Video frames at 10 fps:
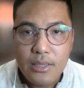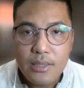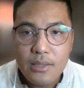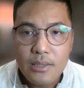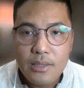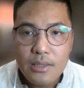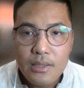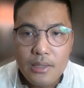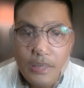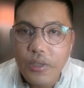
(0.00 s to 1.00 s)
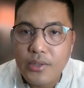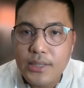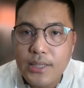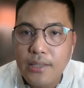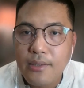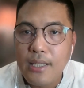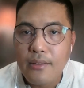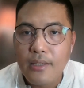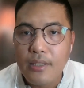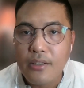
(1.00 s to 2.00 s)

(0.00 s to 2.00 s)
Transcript: We could see that